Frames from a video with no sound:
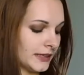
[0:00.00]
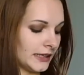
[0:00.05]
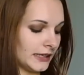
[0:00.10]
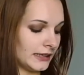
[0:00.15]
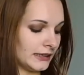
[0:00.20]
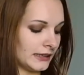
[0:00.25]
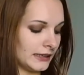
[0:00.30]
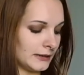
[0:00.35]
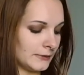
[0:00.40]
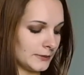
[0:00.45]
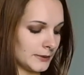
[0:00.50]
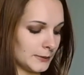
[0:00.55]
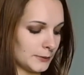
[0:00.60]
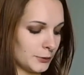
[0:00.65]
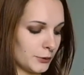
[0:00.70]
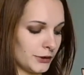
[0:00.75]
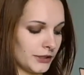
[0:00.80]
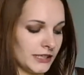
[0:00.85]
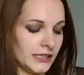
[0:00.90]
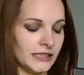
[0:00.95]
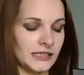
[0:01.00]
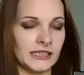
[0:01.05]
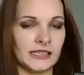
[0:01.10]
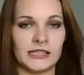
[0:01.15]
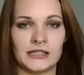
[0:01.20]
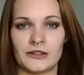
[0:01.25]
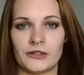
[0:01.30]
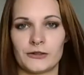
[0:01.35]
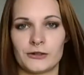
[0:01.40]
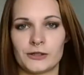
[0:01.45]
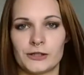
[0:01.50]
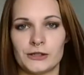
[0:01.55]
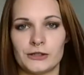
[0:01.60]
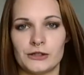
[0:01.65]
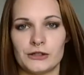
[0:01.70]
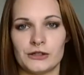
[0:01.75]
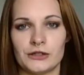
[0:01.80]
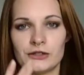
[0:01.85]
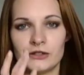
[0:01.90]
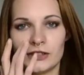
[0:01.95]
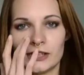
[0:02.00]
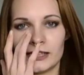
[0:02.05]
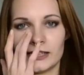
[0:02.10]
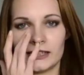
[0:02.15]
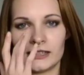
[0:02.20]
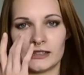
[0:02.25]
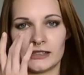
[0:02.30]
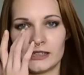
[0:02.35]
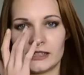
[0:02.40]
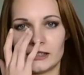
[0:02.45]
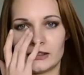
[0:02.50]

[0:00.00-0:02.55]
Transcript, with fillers: And then I've been putting ethereal like in the